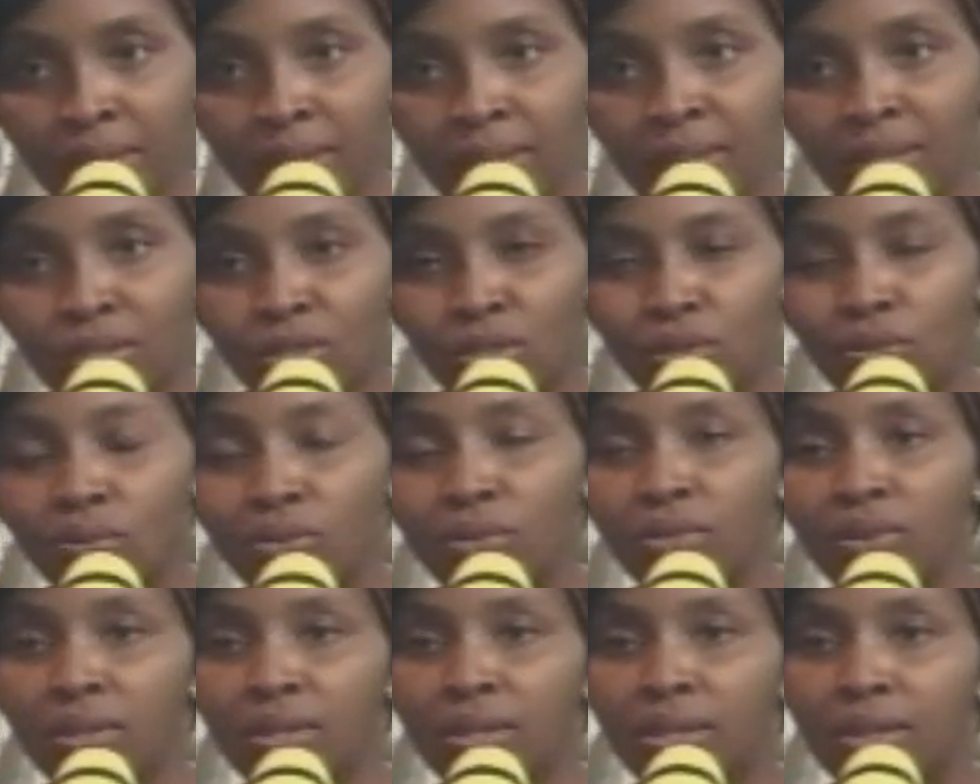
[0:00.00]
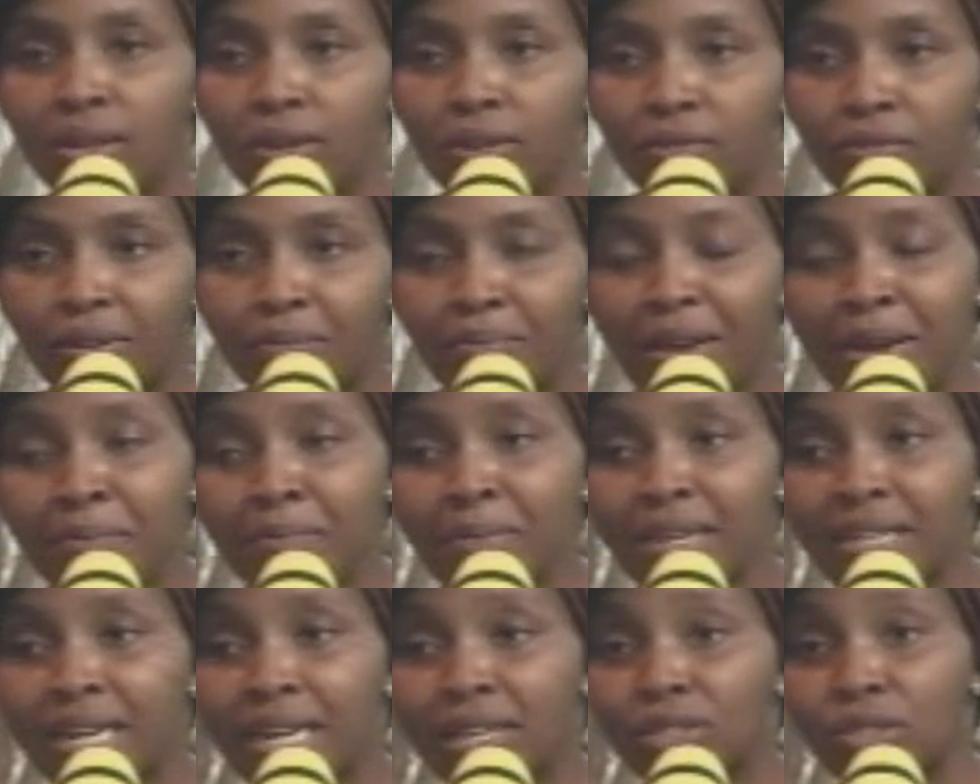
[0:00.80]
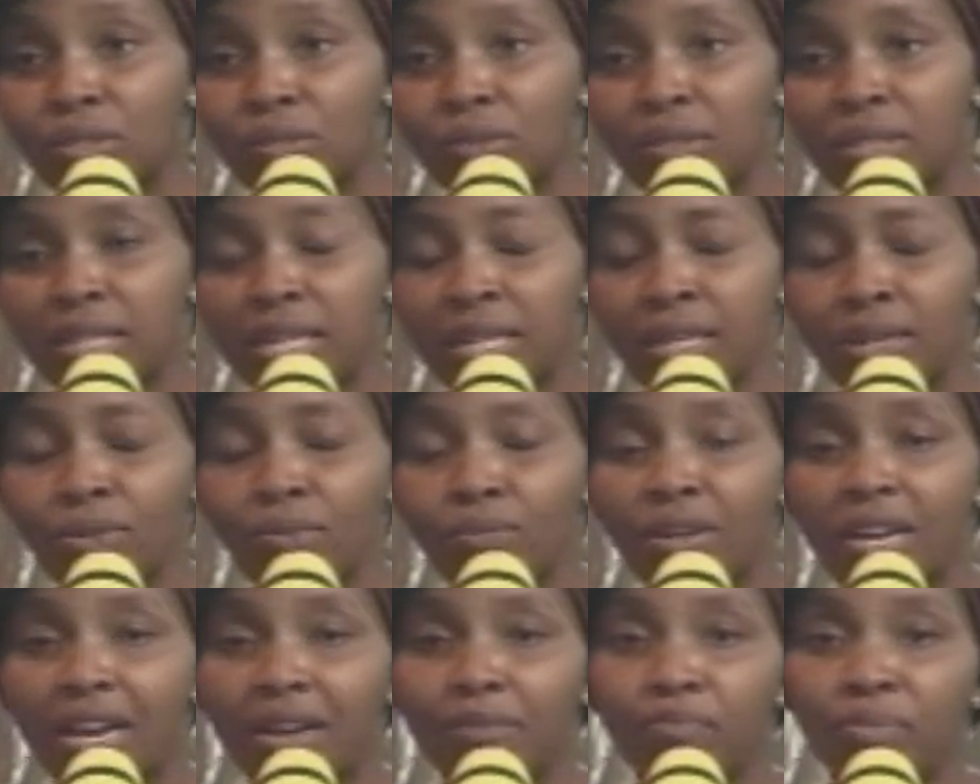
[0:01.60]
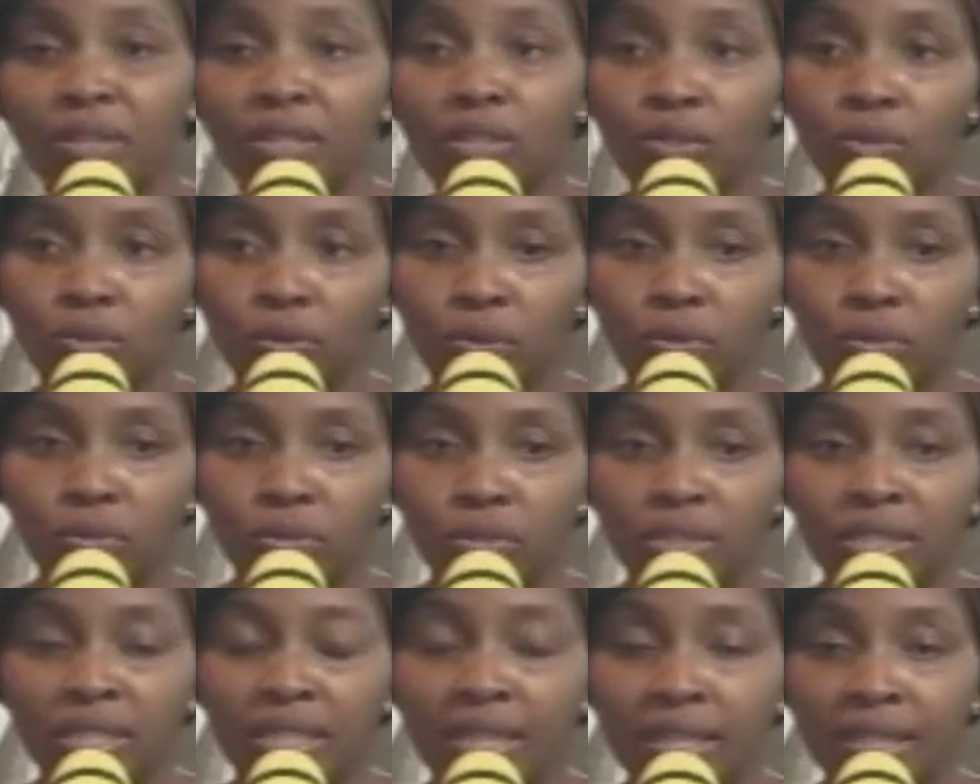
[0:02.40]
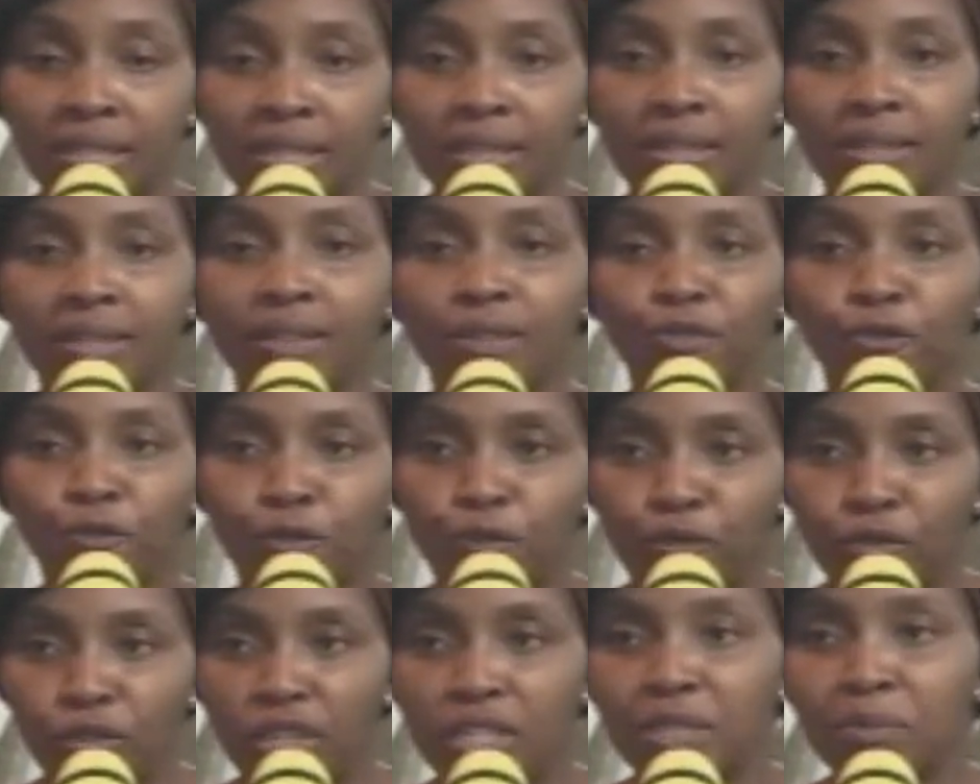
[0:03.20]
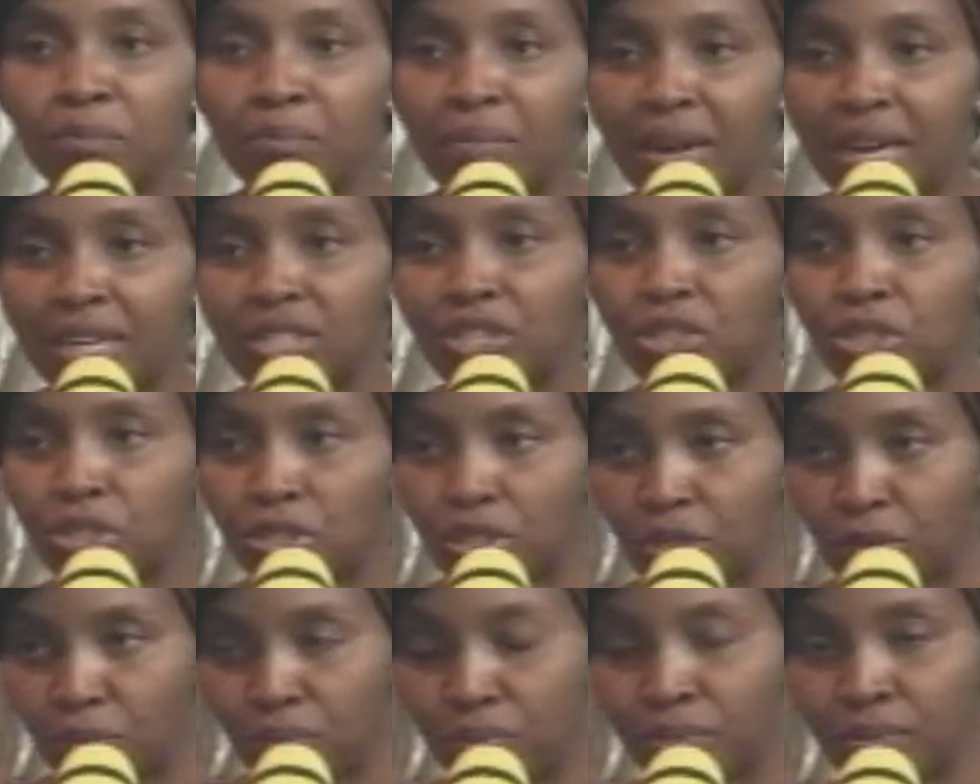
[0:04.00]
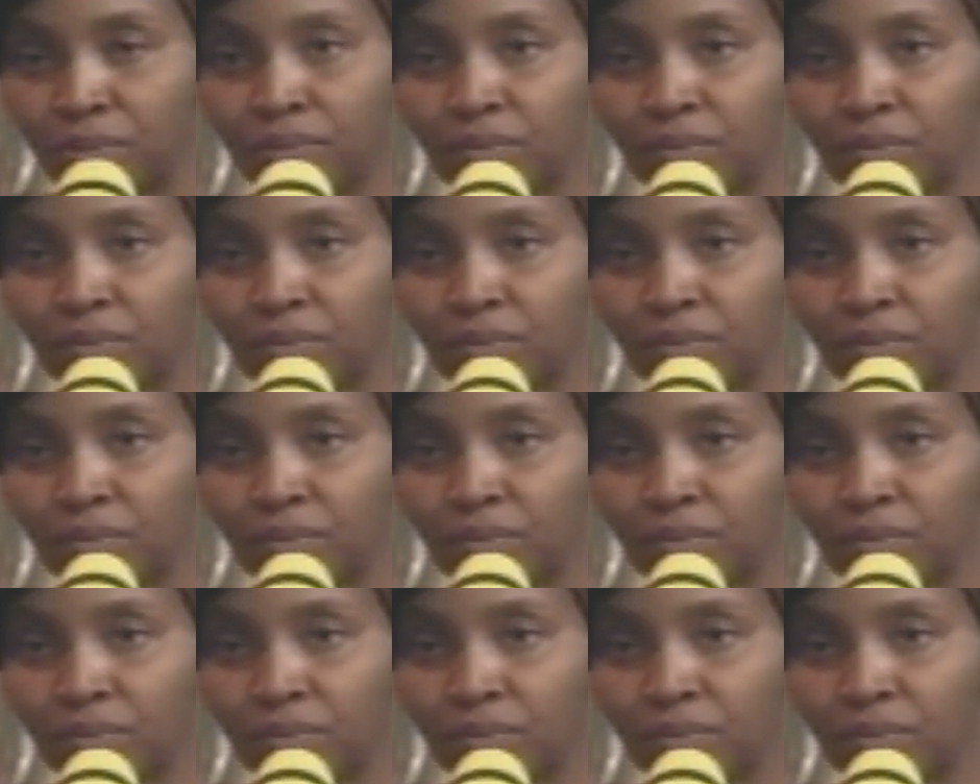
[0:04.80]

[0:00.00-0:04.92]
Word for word: So remember that today we are being told, feed my sheep.